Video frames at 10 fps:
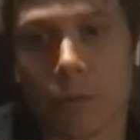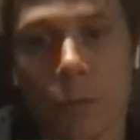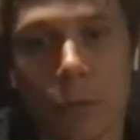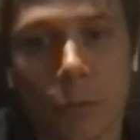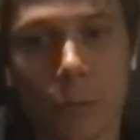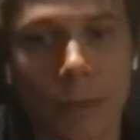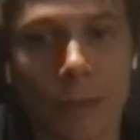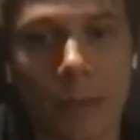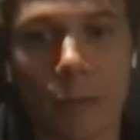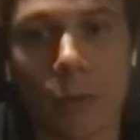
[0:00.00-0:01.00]
what do my
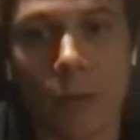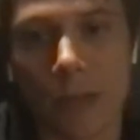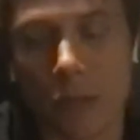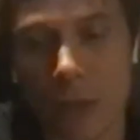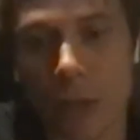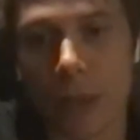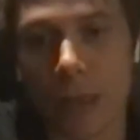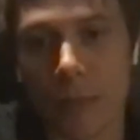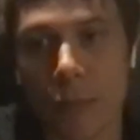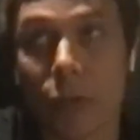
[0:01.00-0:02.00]
data look like. Change data
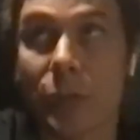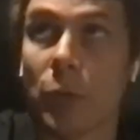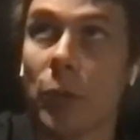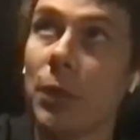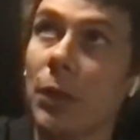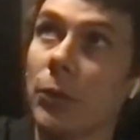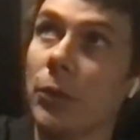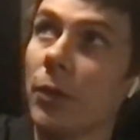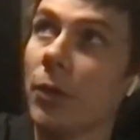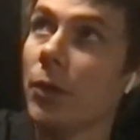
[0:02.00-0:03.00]
capture is more about
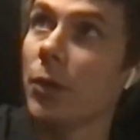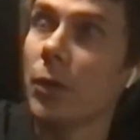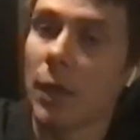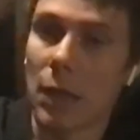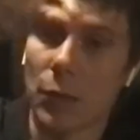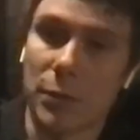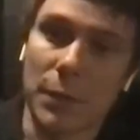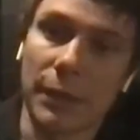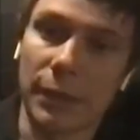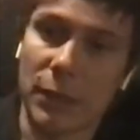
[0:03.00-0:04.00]
how is
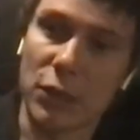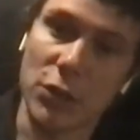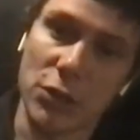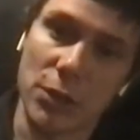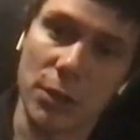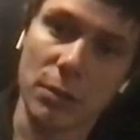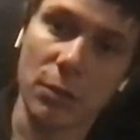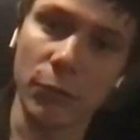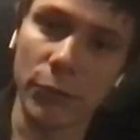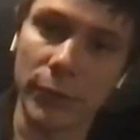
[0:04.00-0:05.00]
my data changing
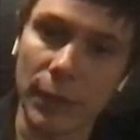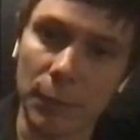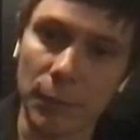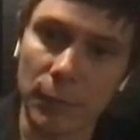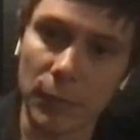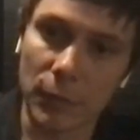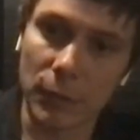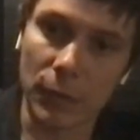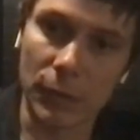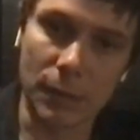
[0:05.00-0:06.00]
over time.
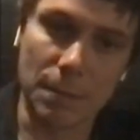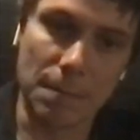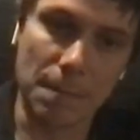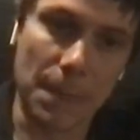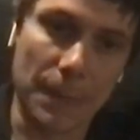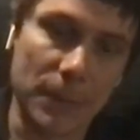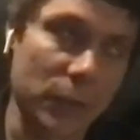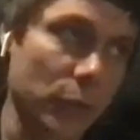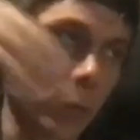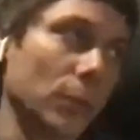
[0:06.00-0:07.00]
Um,
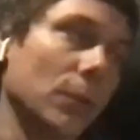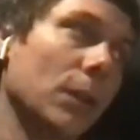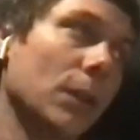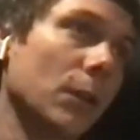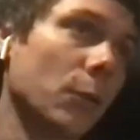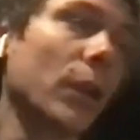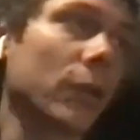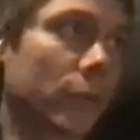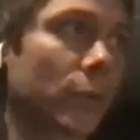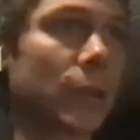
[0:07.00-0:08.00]
so we
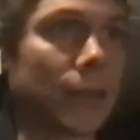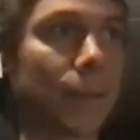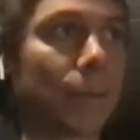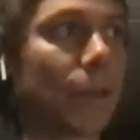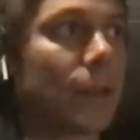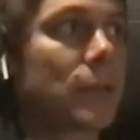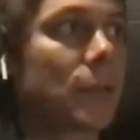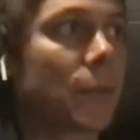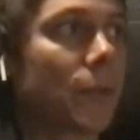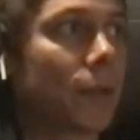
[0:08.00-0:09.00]
also there that is
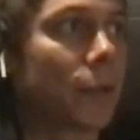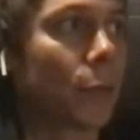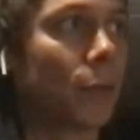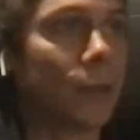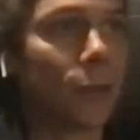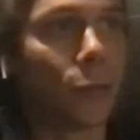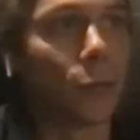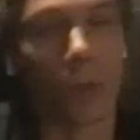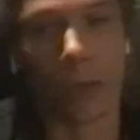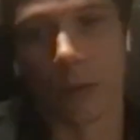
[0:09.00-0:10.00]
something that we need
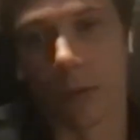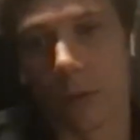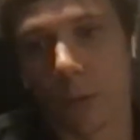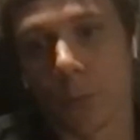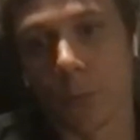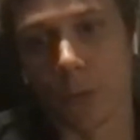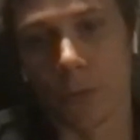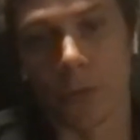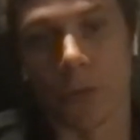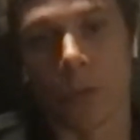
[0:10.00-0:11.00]
to uh, to
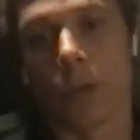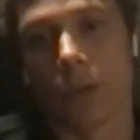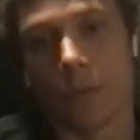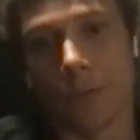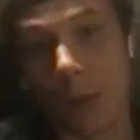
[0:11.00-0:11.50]
focus uh, a